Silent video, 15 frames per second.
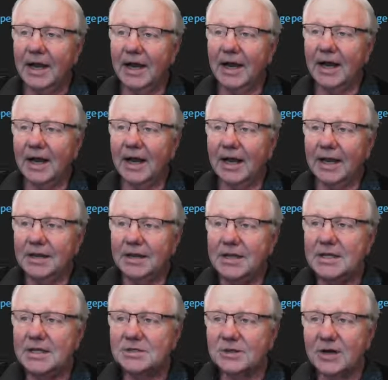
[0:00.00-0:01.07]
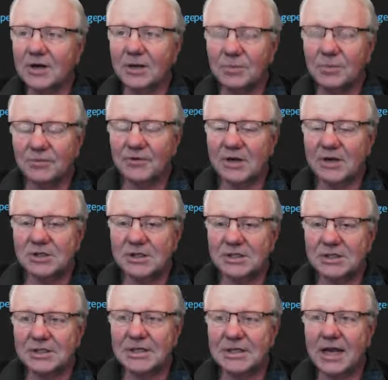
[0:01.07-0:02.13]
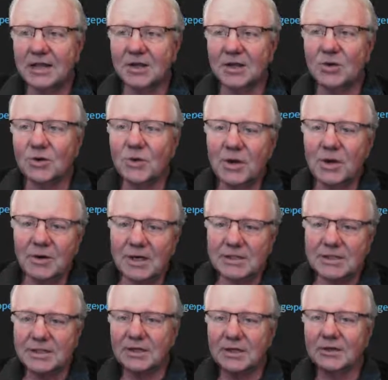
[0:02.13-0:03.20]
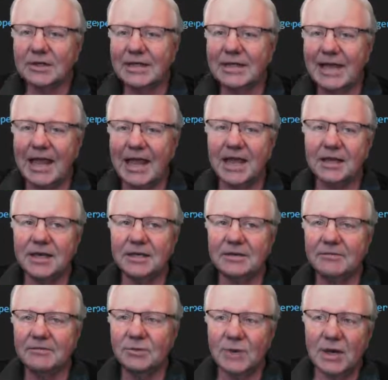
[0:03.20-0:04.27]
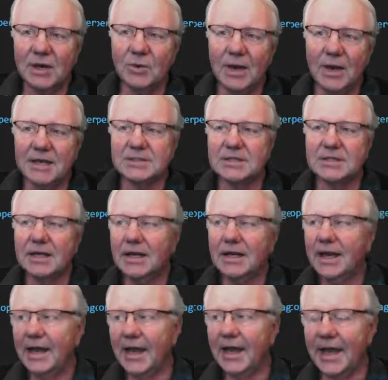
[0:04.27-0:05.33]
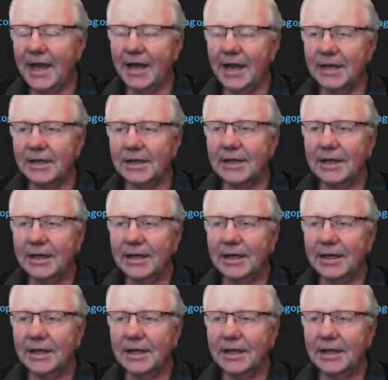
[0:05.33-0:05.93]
And these are helper functions that take the queries that are at the end of the request and